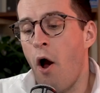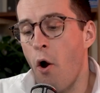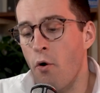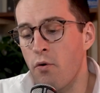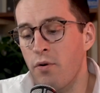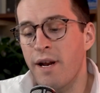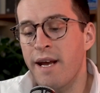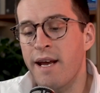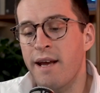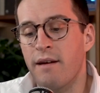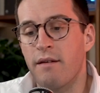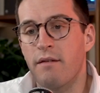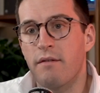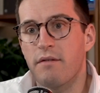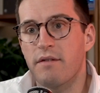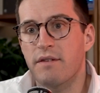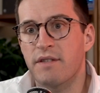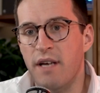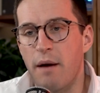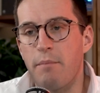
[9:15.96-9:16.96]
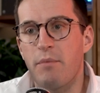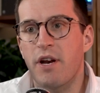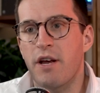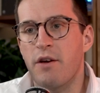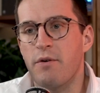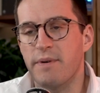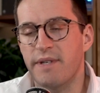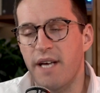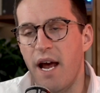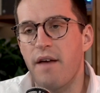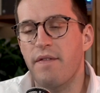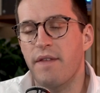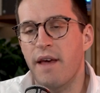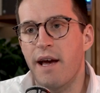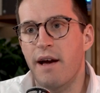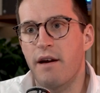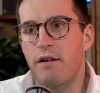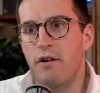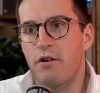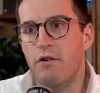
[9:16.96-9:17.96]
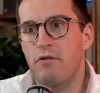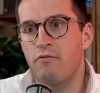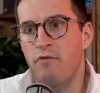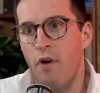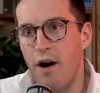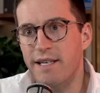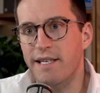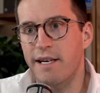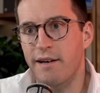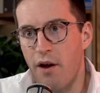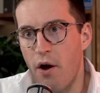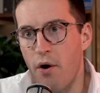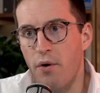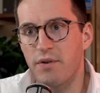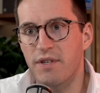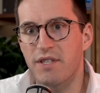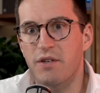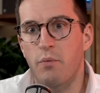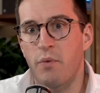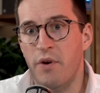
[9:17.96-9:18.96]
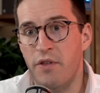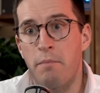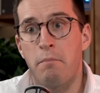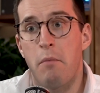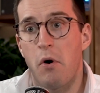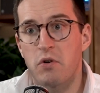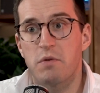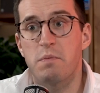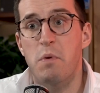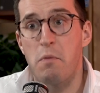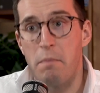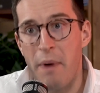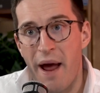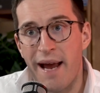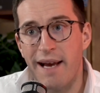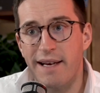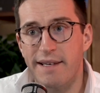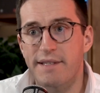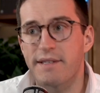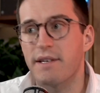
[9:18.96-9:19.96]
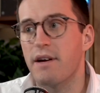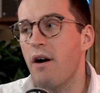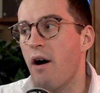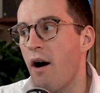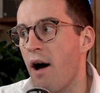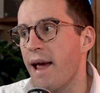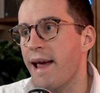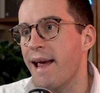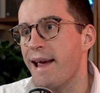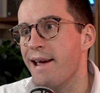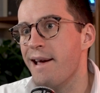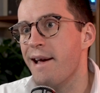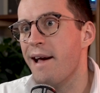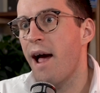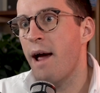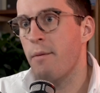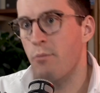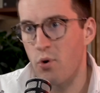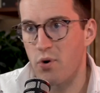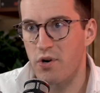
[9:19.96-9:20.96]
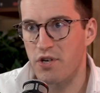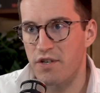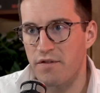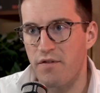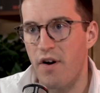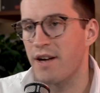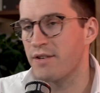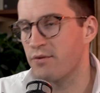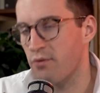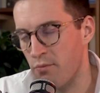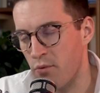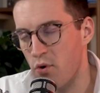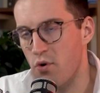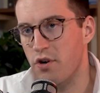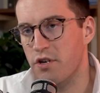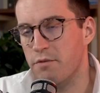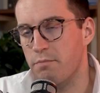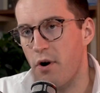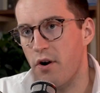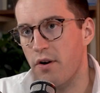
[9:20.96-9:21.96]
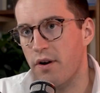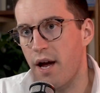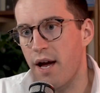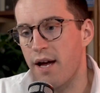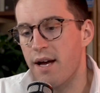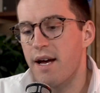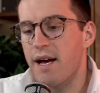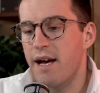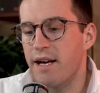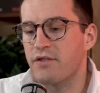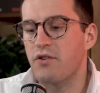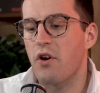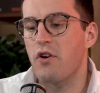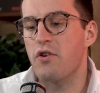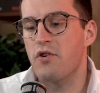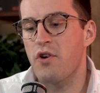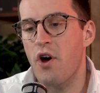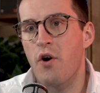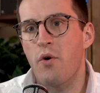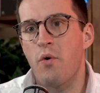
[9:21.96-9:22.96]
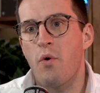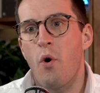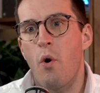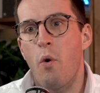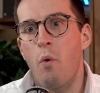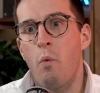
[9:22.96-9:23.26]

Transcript: only somebody who is out there writing loans with multiple banks, i.e. a mortgage advisor or a mortgage broker, is going to know